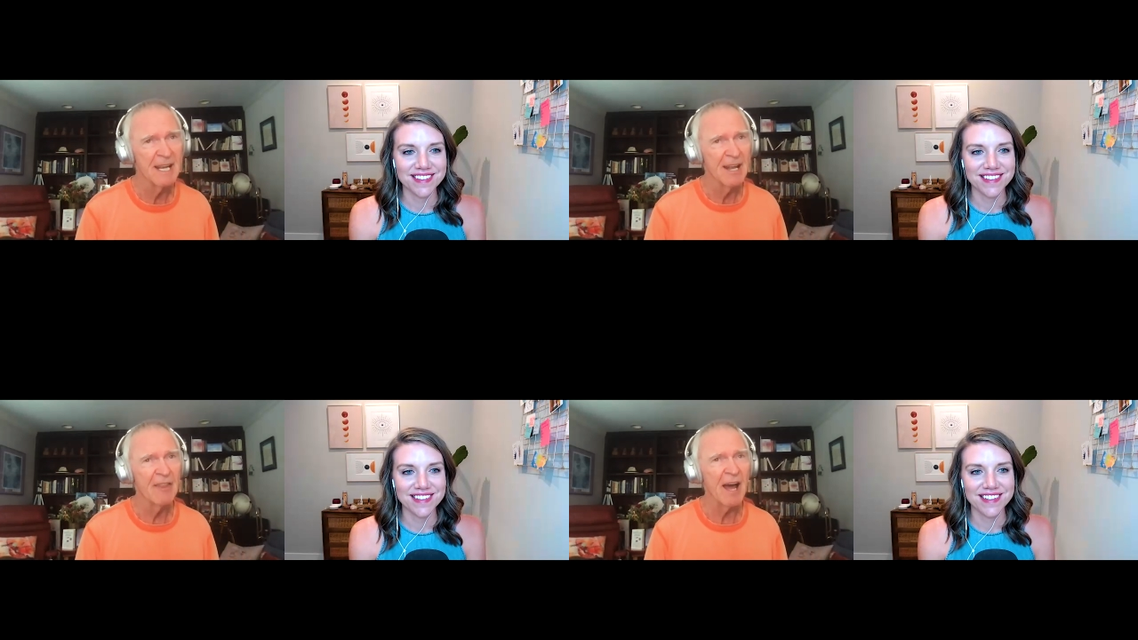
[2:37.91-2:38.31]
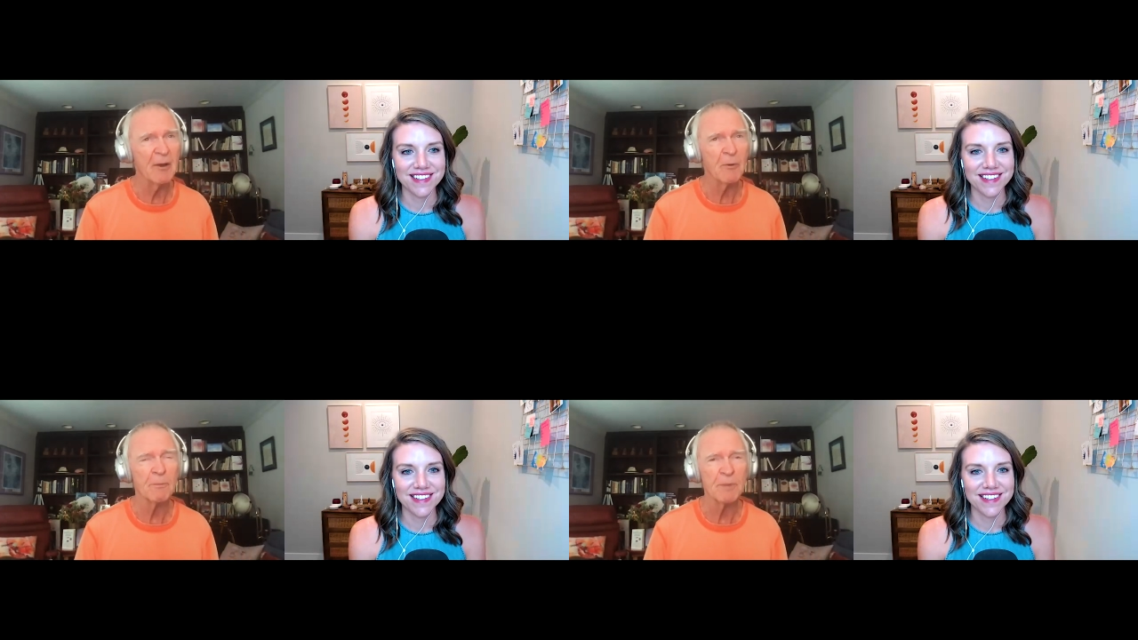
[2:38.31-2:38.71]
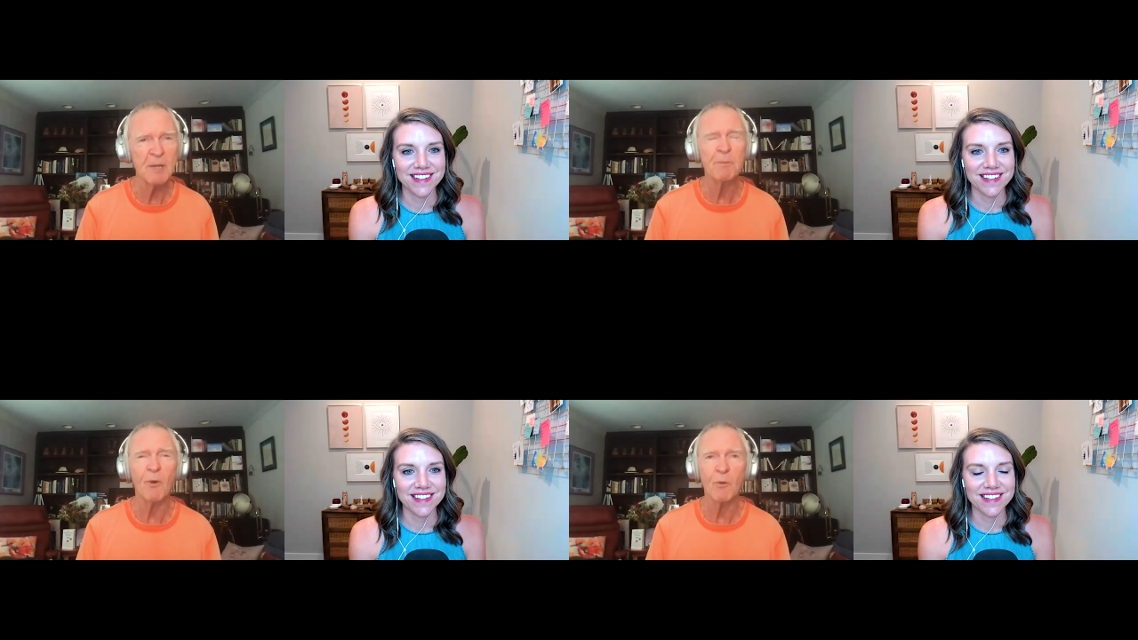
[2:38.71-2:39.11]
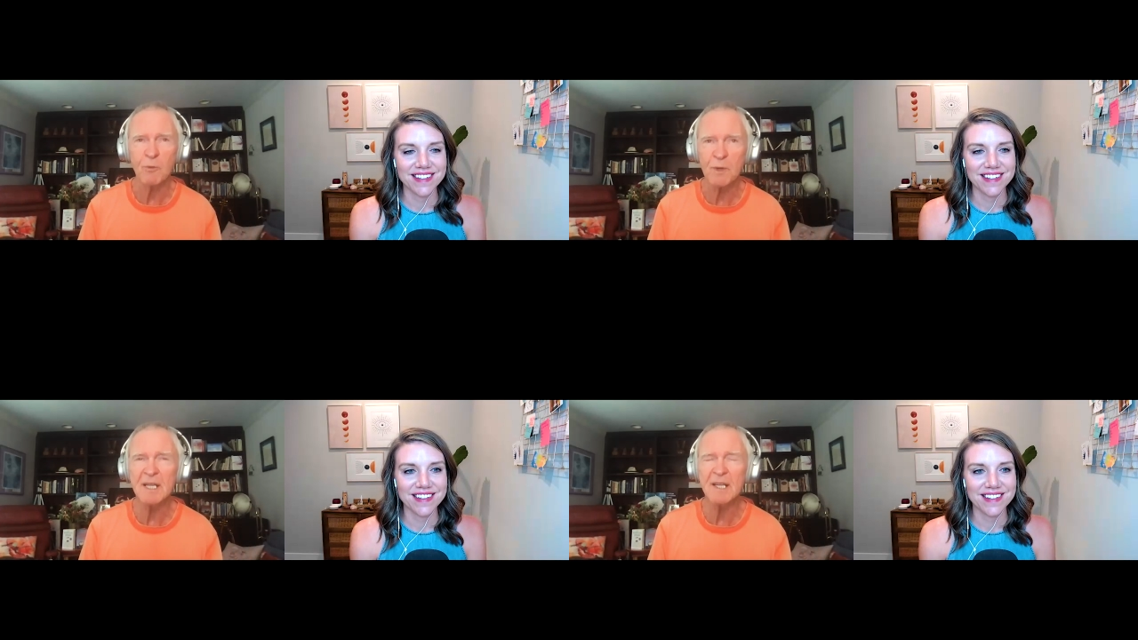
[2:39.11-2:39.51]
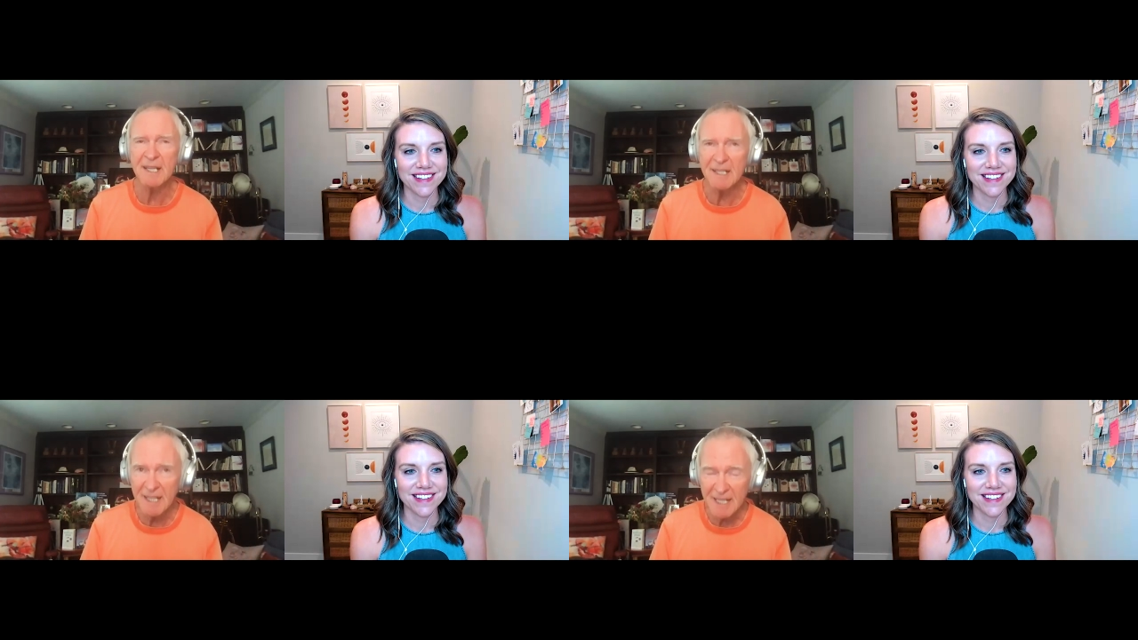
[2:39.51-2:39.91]
Speaker 1: that people really
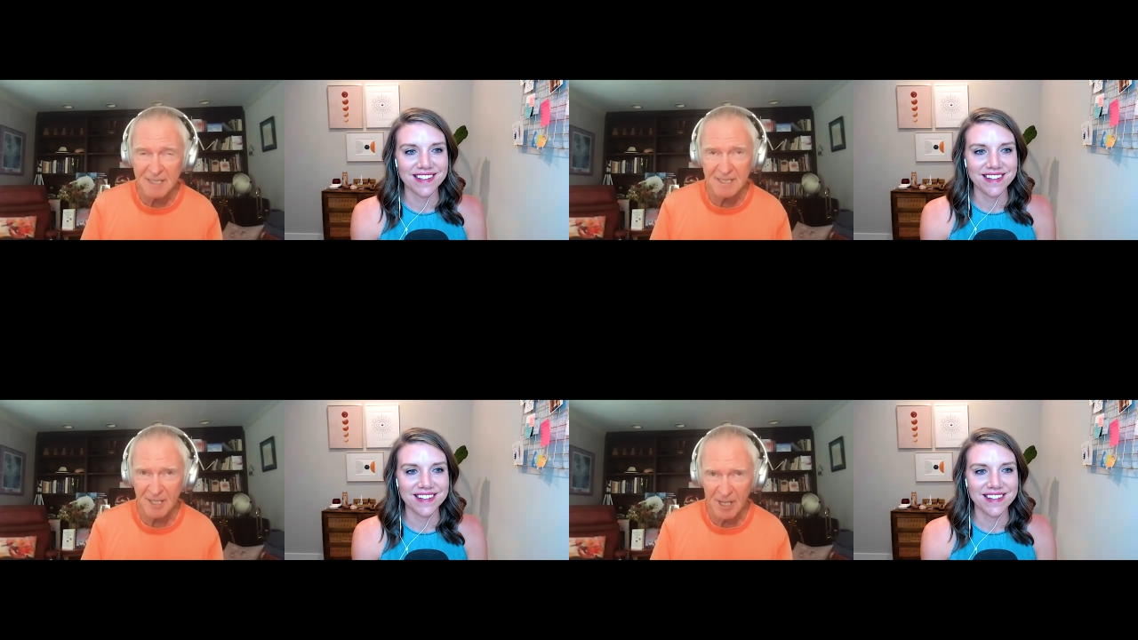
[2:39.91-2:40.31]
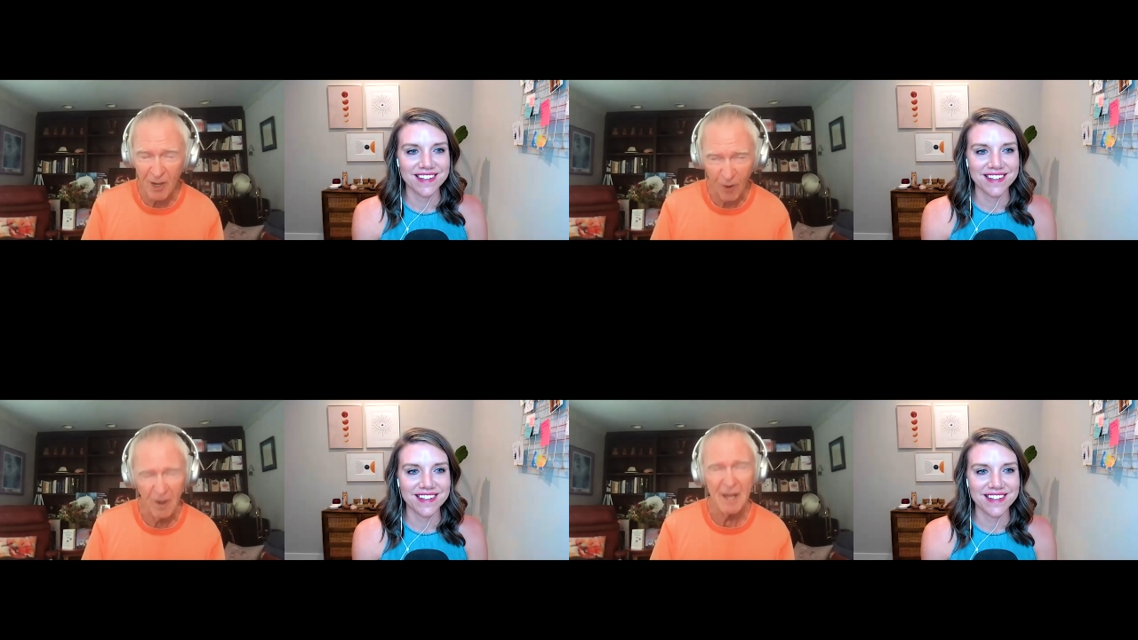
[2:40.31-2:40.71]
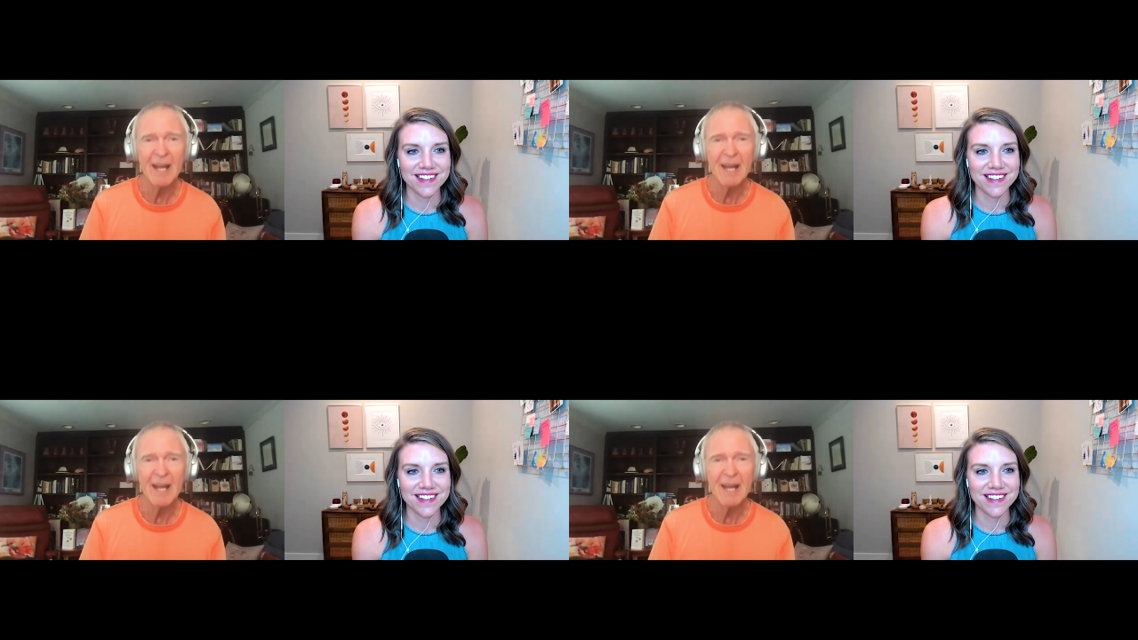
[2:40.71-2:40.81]
need to know.